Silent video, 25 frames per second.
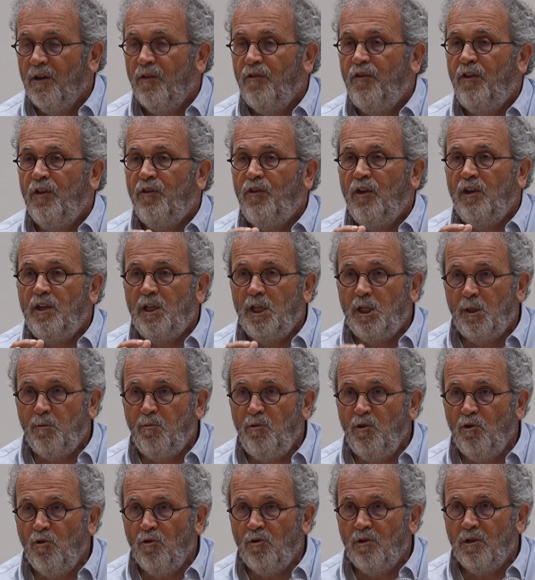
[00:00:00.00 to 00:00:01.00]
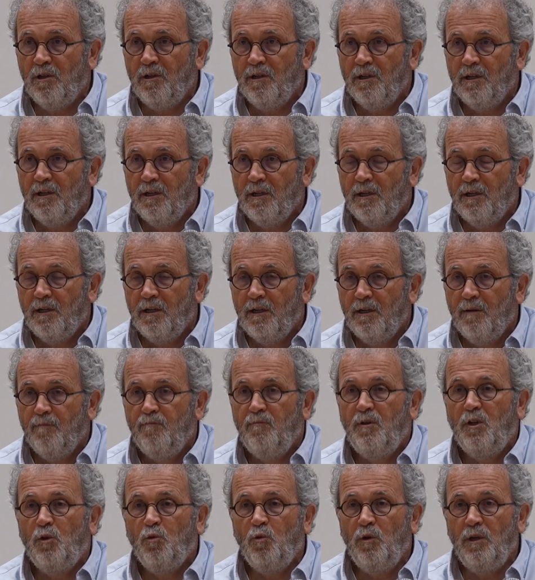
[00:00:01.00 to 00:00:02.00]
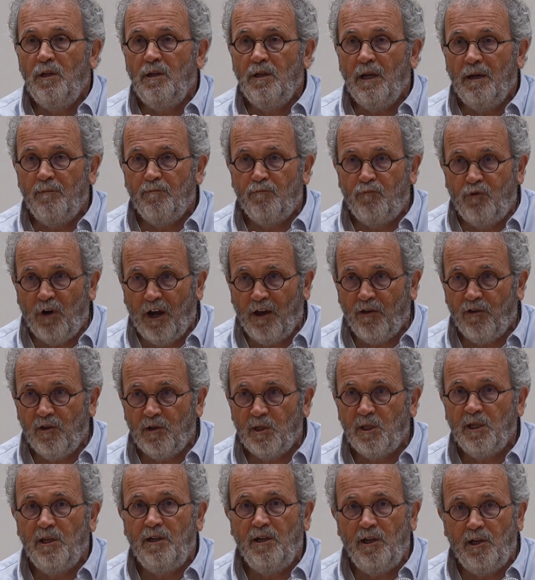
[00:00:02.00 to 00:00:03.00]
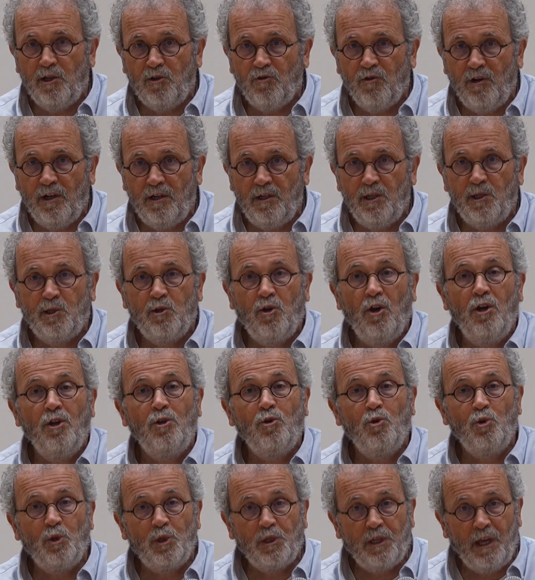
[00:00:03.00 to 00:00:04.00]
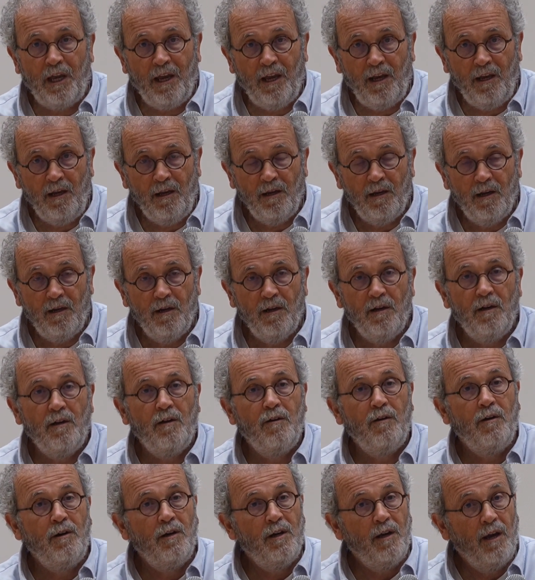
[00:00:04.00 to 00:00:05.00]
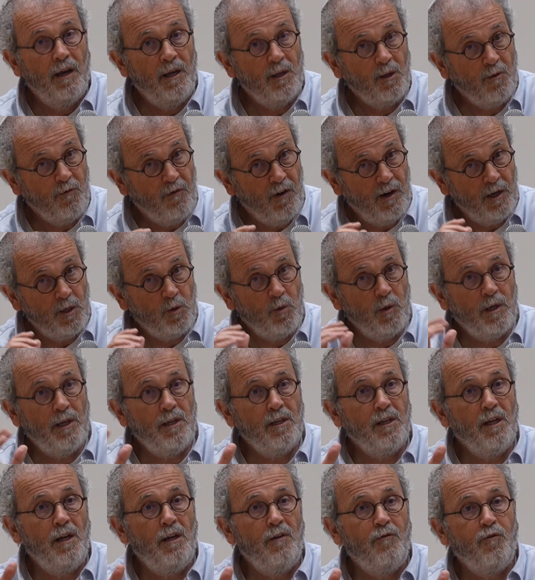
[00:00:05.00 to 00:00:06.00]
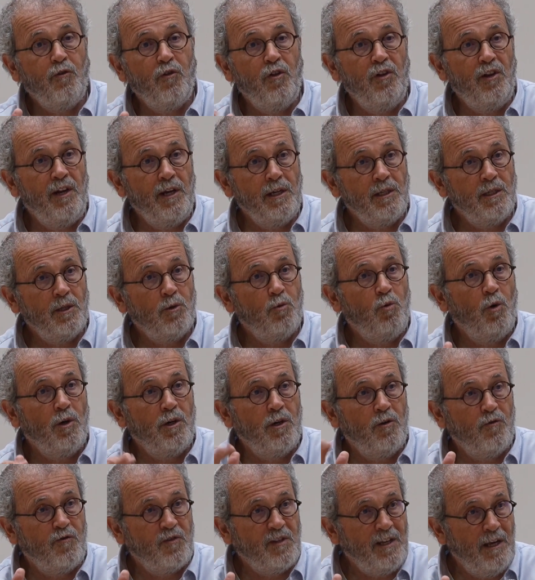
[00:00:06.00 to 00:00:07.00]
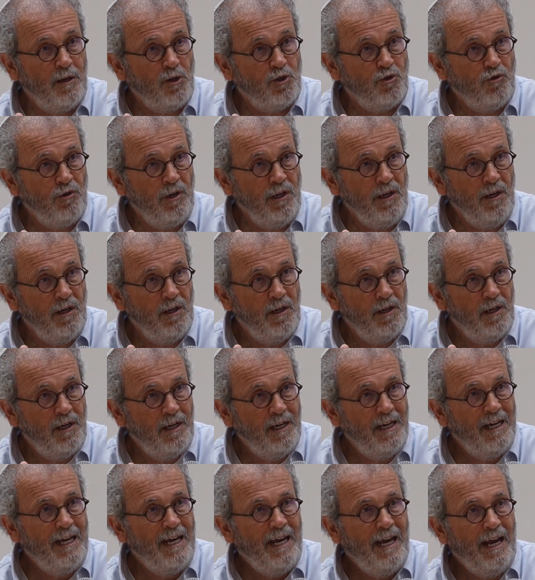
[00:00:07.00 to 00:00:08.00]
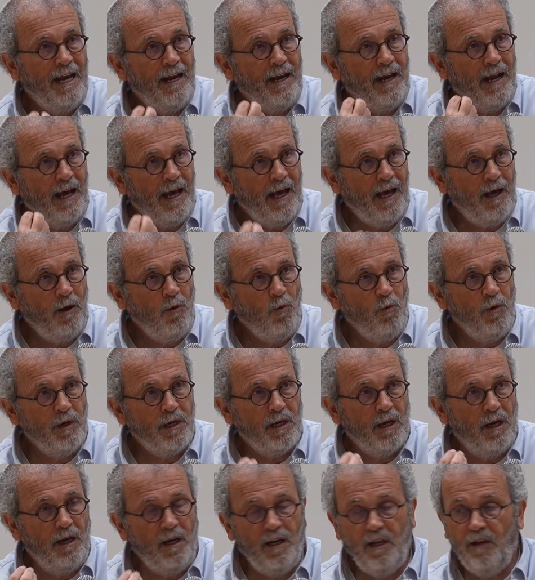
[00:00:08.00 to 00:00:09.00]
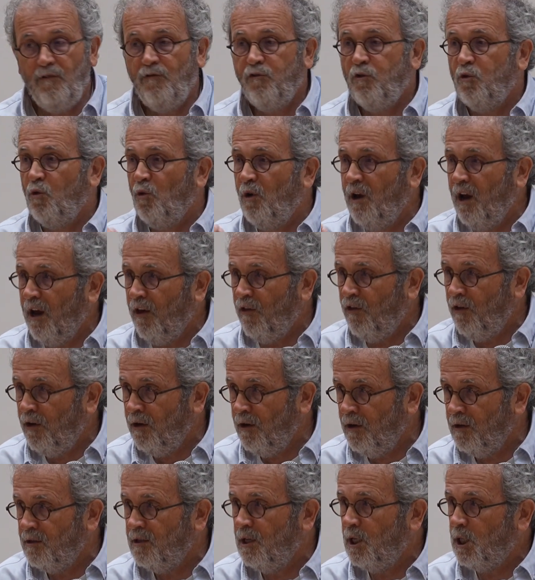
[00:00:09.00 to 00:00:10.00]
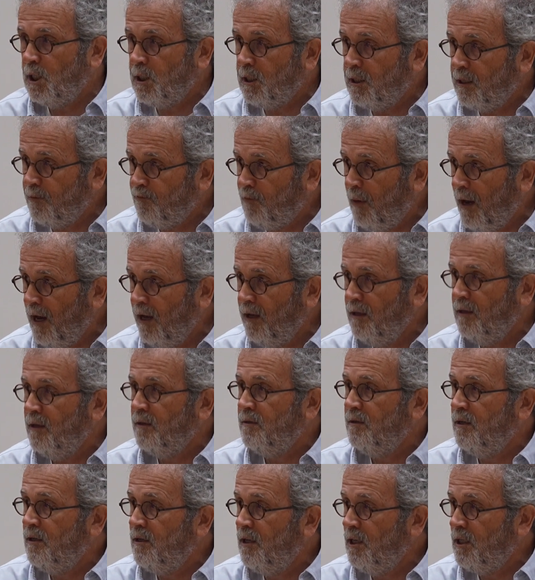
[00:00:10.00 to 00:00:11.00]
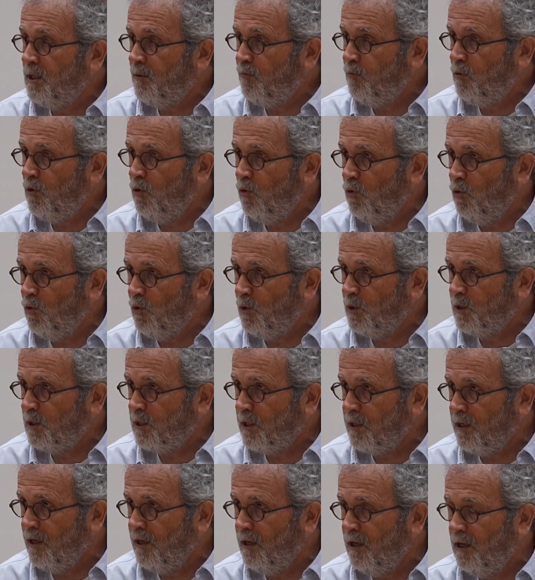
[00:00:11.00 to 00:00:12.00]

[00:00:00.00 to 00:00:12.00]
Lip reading: that the dispute between brothers in Israel is going to stay, as far as we can tell, for the next quarter of century, and how we can live together despite the disputes.